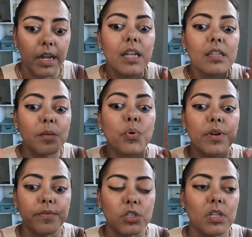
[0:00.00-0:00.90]
It is a
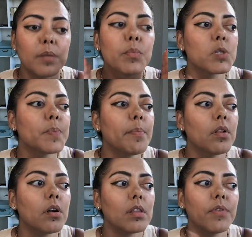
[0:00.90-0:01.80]
privilege. Like most people
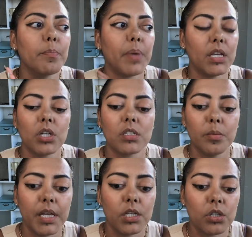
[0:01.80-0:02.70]
are living paycheck to
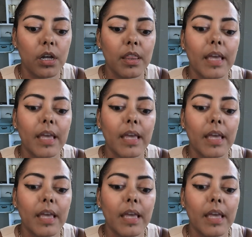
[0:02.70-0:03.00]
paycheck,